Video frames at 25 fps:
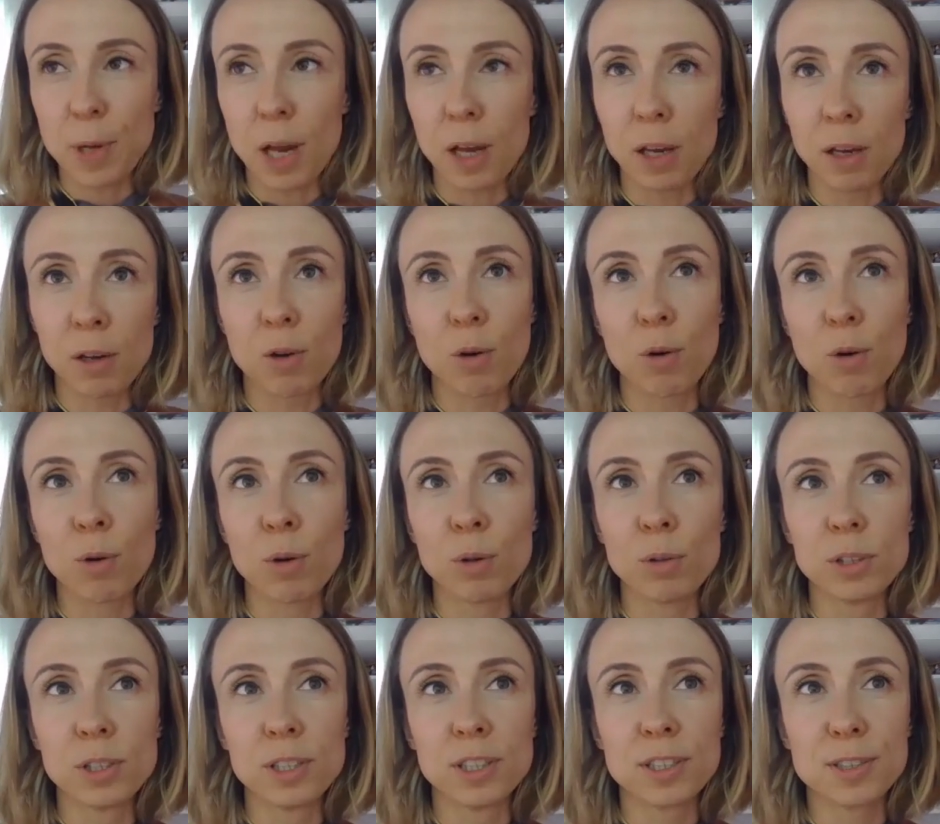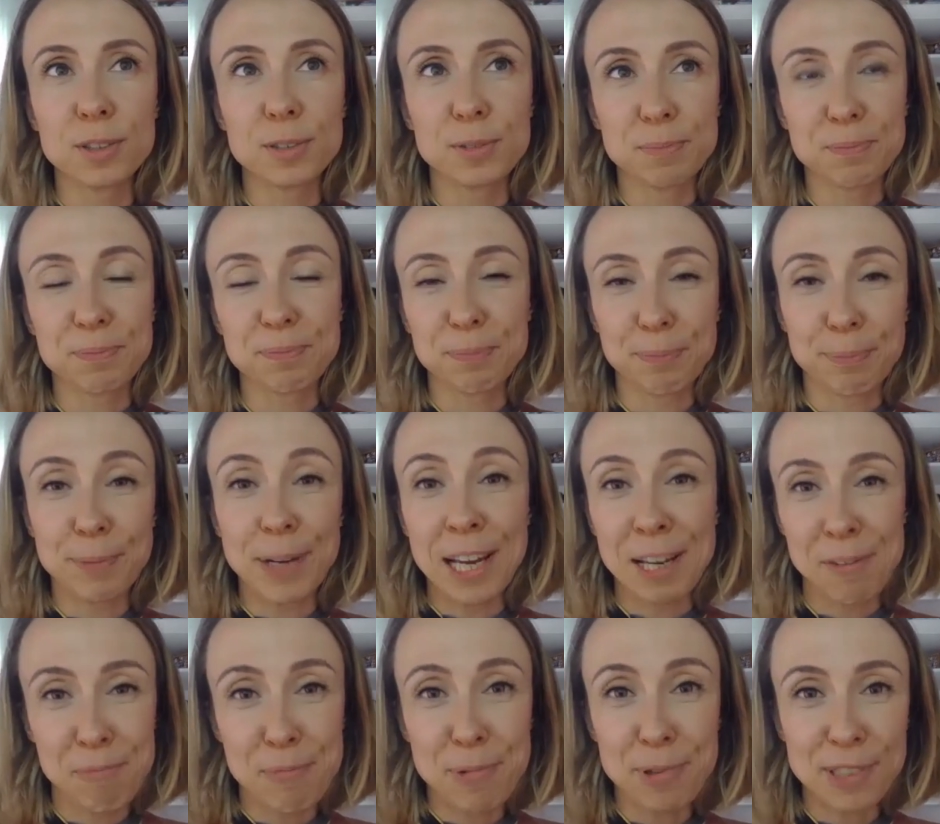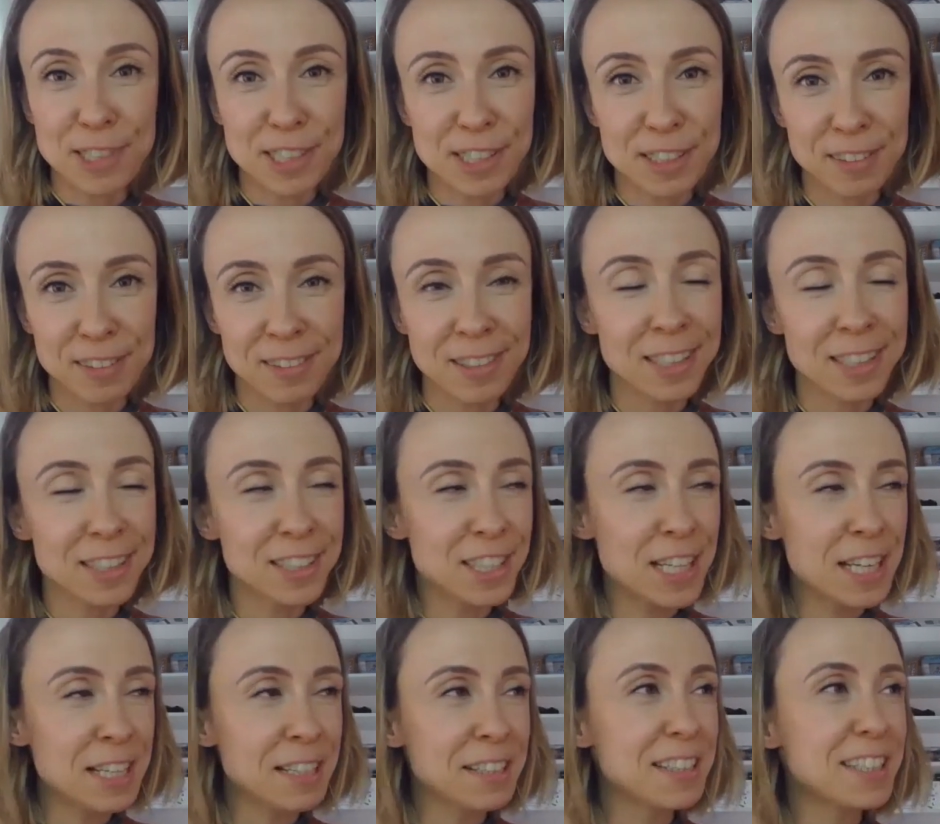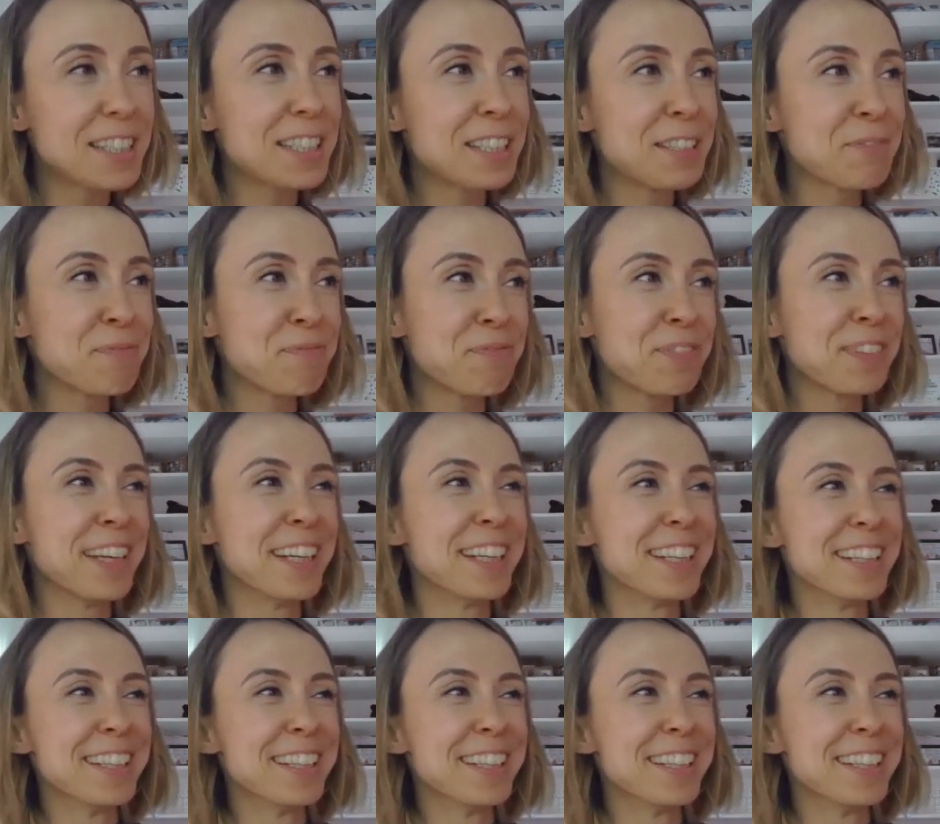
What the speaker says: I call it my personal agile team